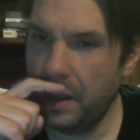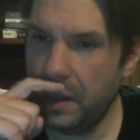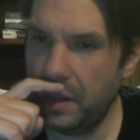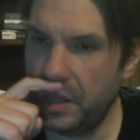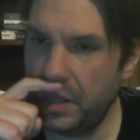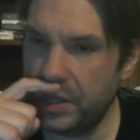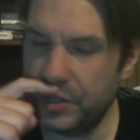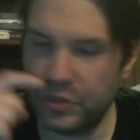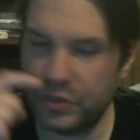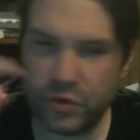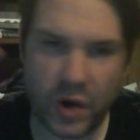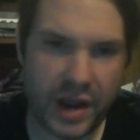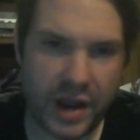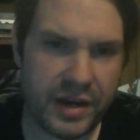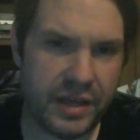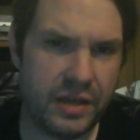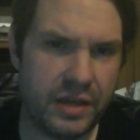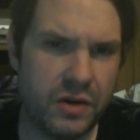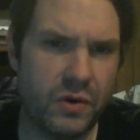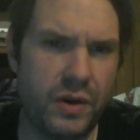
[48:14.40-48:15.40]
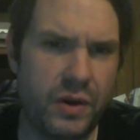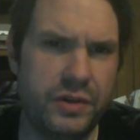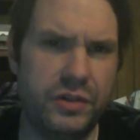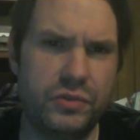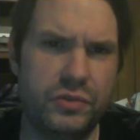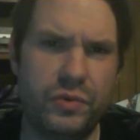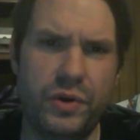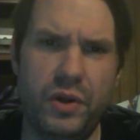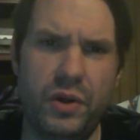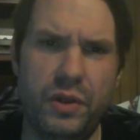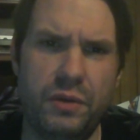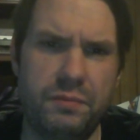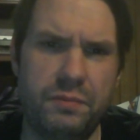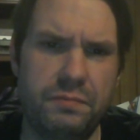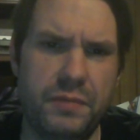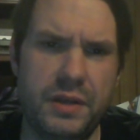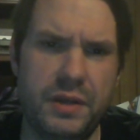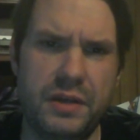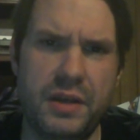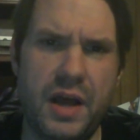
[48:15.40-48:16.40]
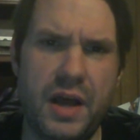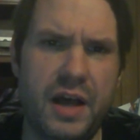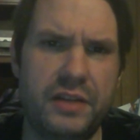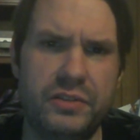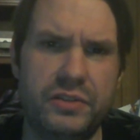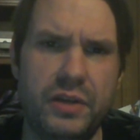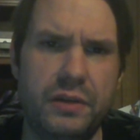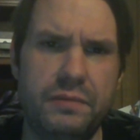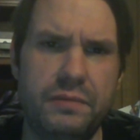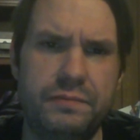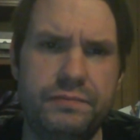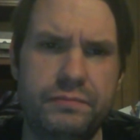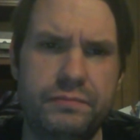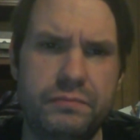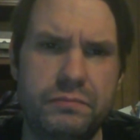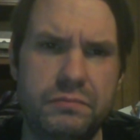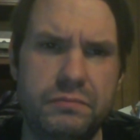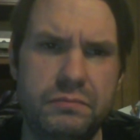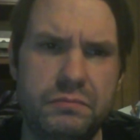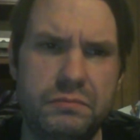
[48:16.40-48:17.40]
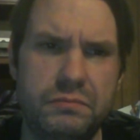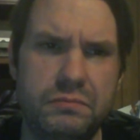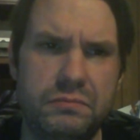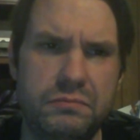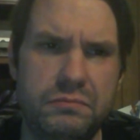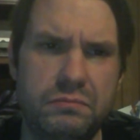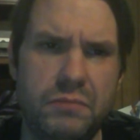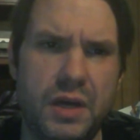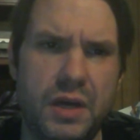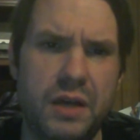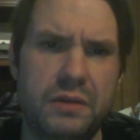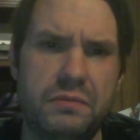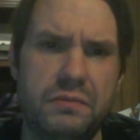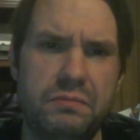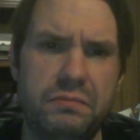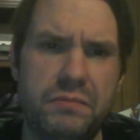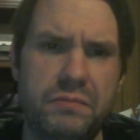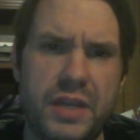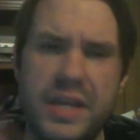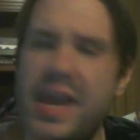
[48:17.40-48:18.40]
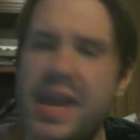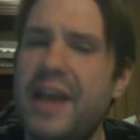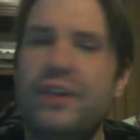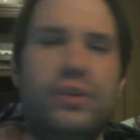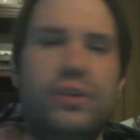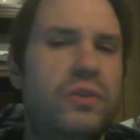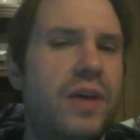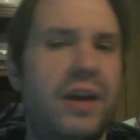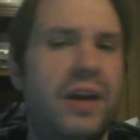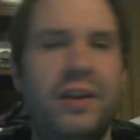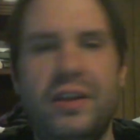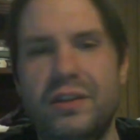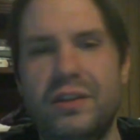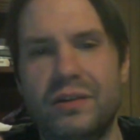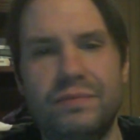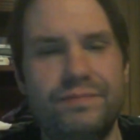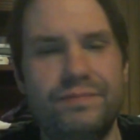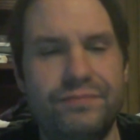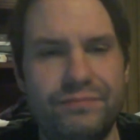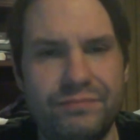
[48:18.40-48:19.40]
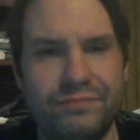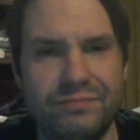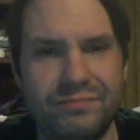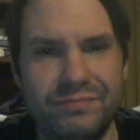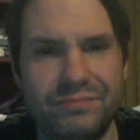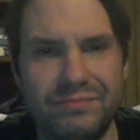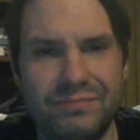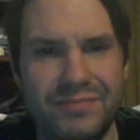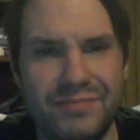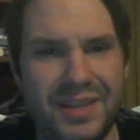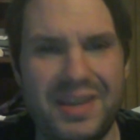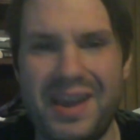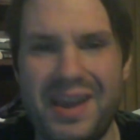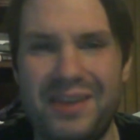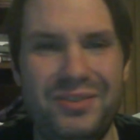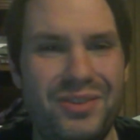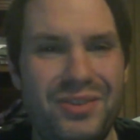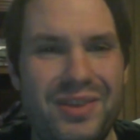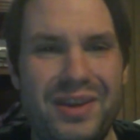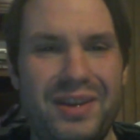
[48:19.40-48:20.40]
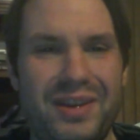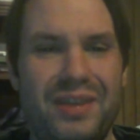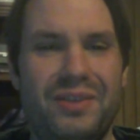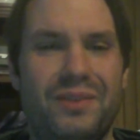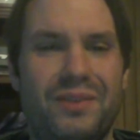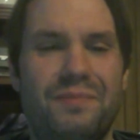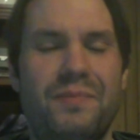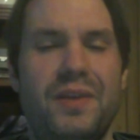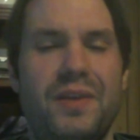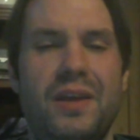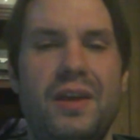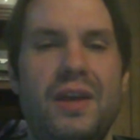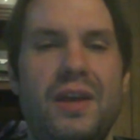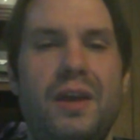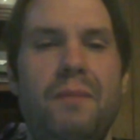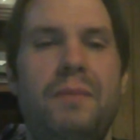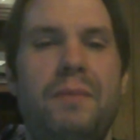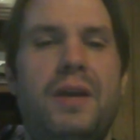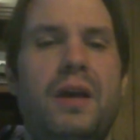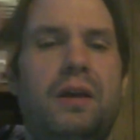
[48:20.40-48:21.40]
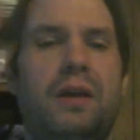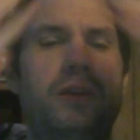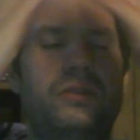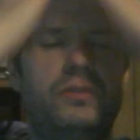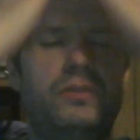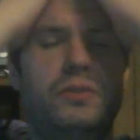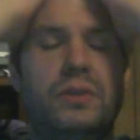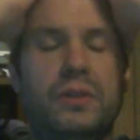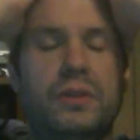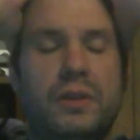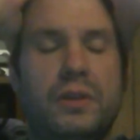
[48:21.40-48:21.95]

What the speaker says: He could try to hit her on Israel and Gaza, but he can't do that either. He can't do that either. Because